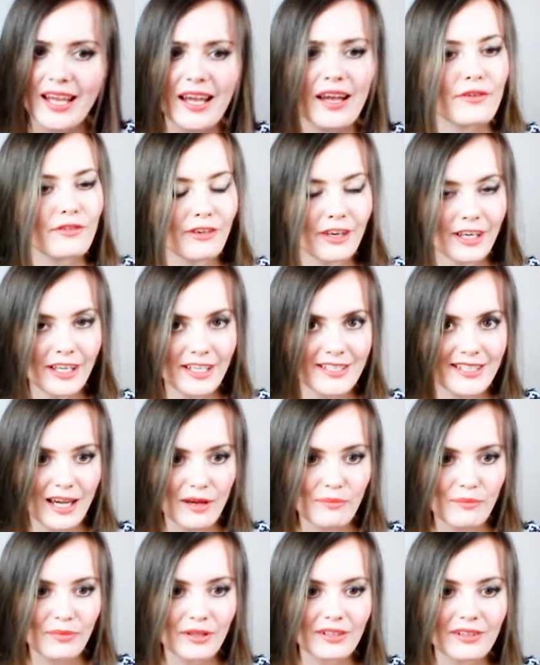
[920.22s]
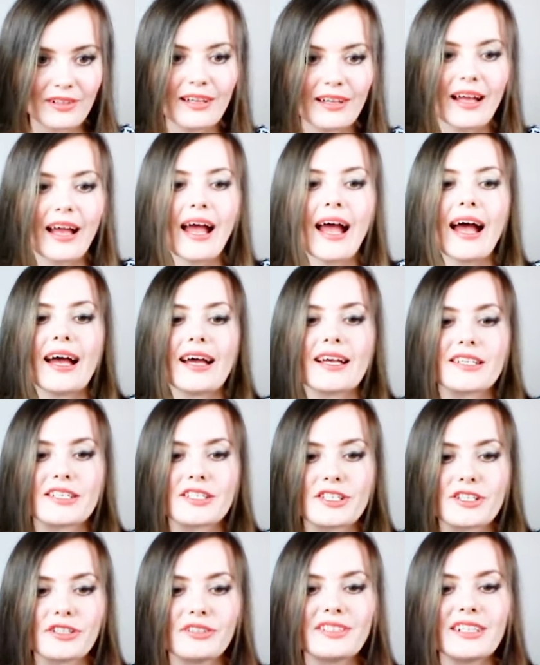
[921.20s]
For example, a
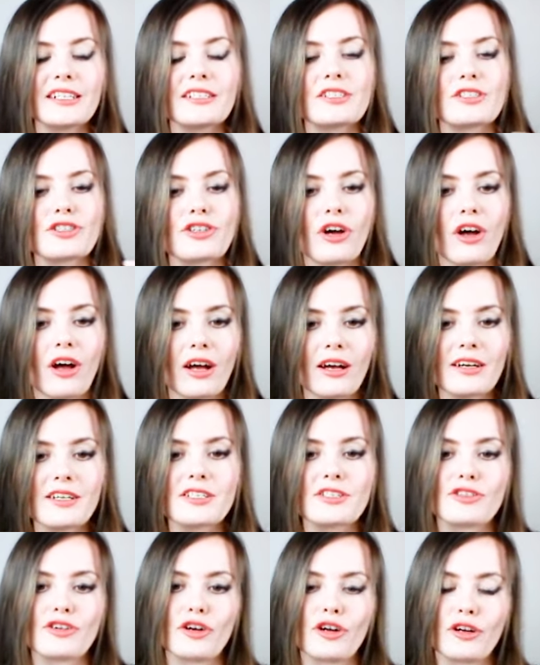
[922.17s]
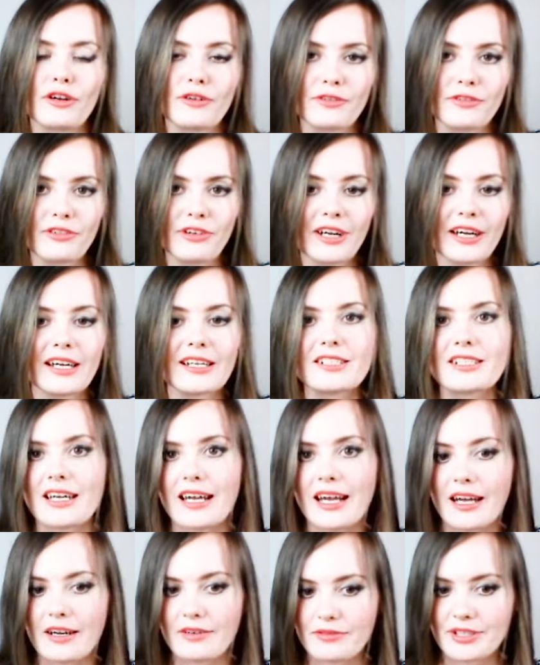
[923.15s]
student talks to her friend
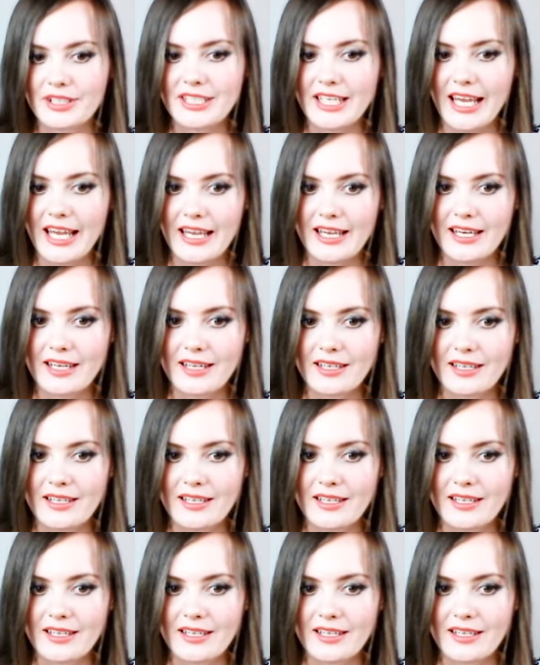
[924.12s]
every day.